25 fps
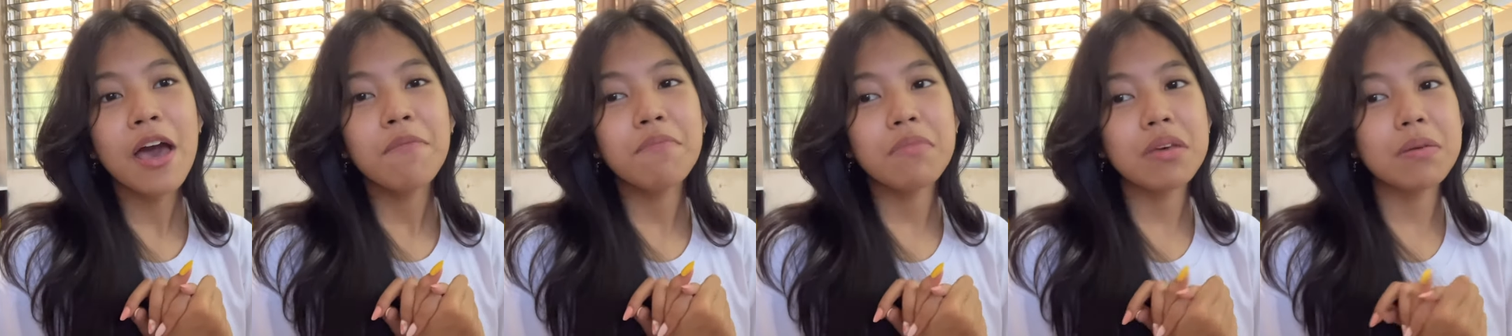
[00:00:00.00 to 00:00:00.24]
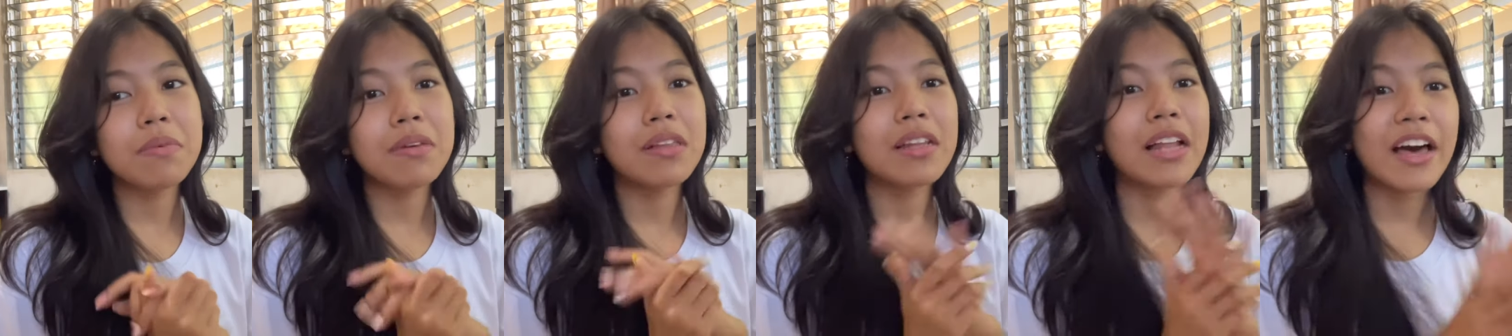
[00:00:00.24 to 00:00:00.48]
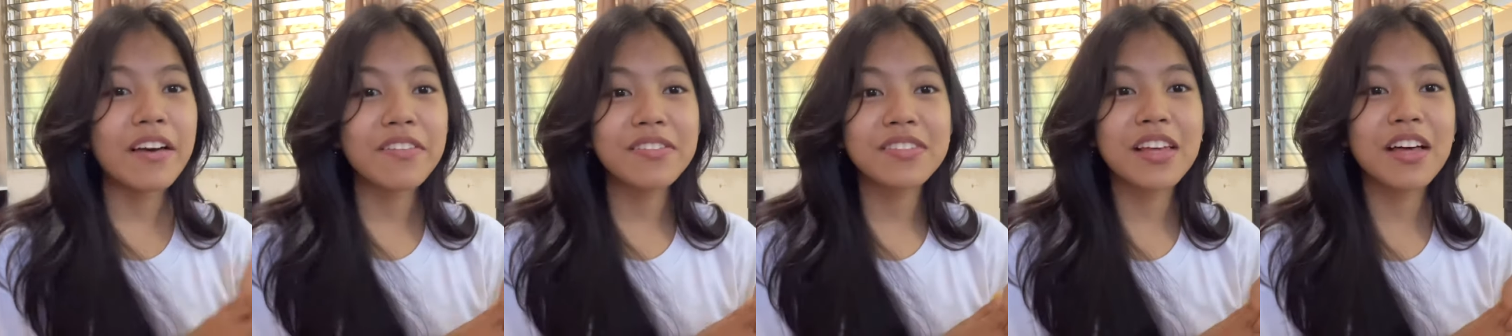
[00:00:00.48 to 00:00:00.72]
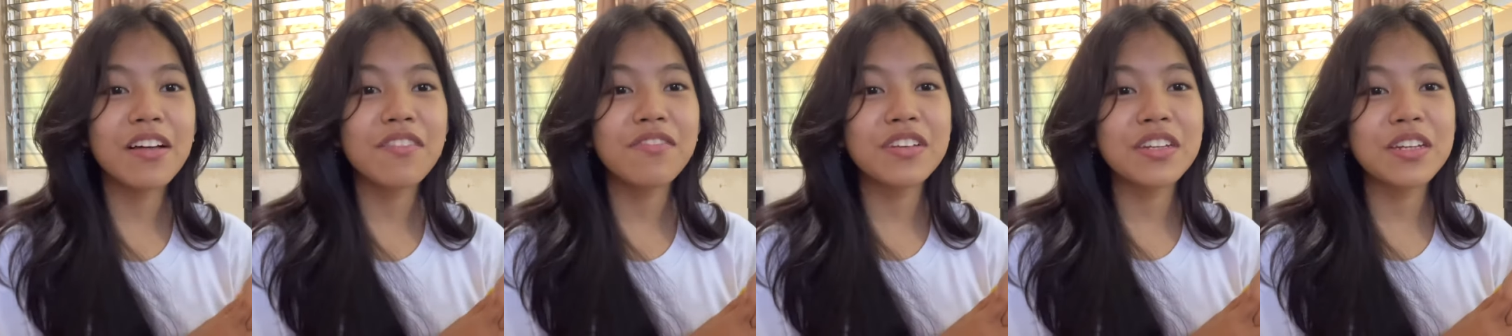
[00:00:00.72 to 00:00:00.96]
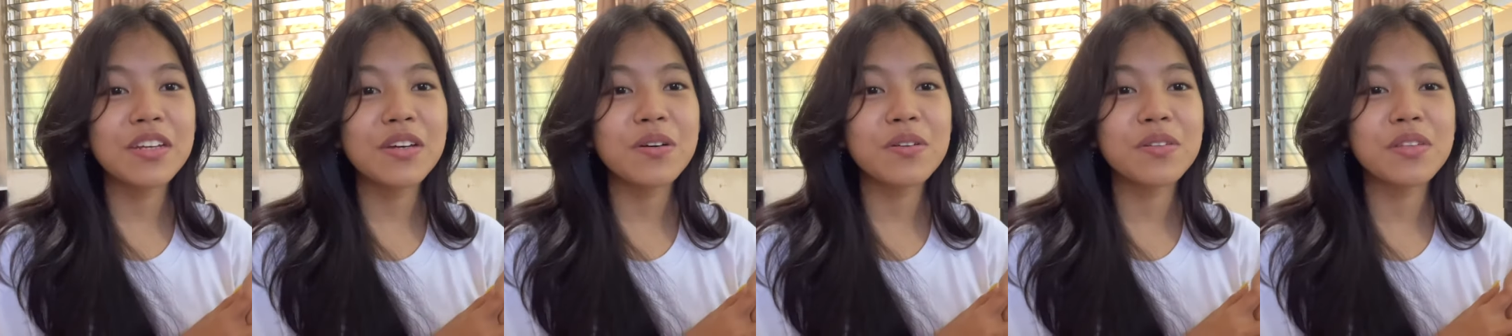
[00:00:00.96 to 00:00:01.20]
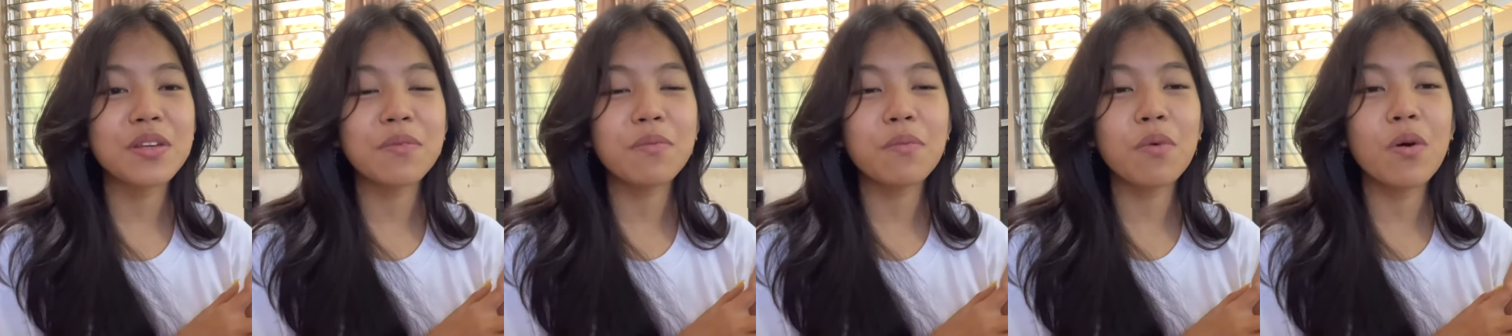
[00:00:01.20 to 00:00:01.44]
maybe lifestyle
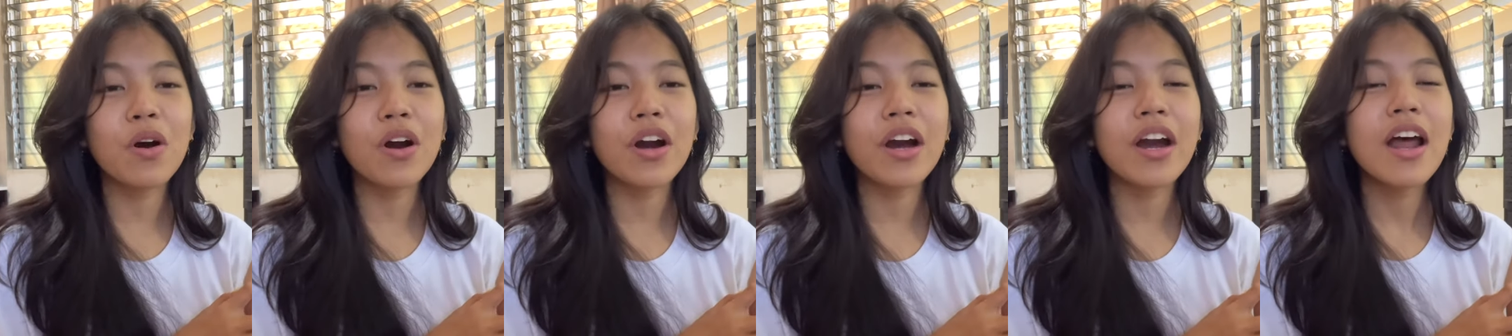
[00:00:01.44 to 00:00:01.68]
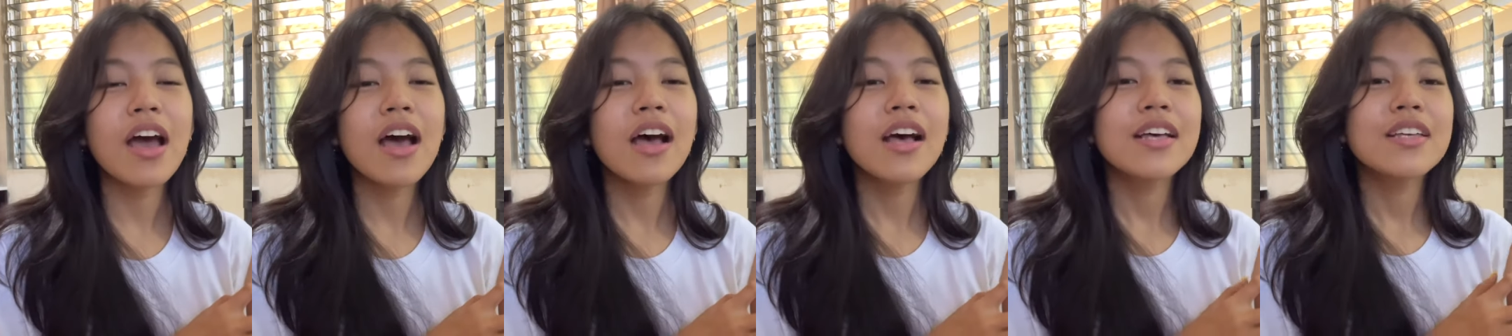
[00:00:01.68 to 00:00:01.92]
videos and more.